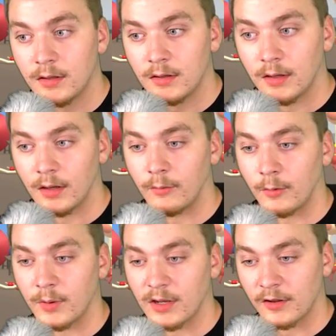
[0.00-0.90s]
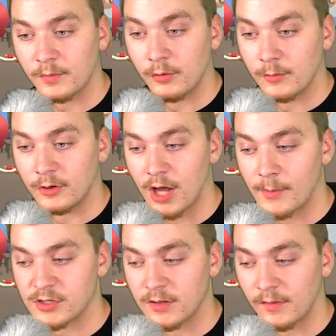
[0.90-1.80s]
uh, where we can explore more
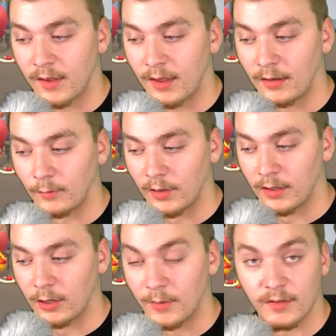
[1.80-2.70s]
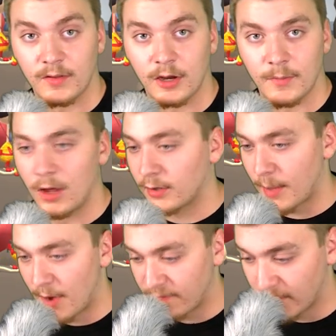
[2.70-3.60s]
options and when nobody's here. But okay,
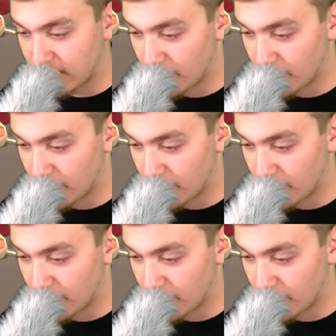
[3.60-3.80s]
bye, fuck you,